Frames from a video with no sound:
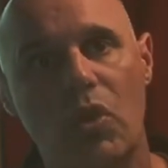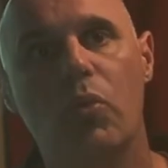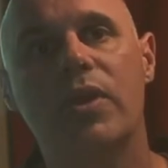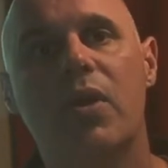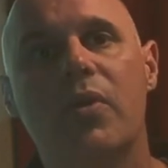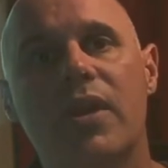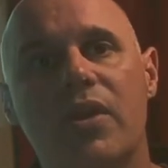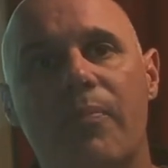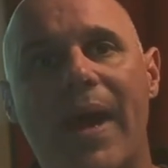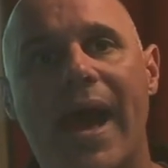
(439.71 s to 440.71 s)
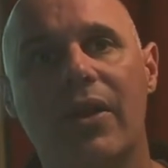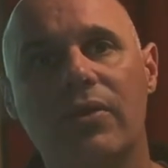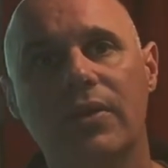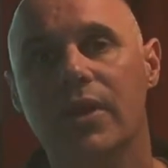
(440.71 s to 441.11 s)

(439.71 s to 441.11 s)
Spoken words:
When they went into battle,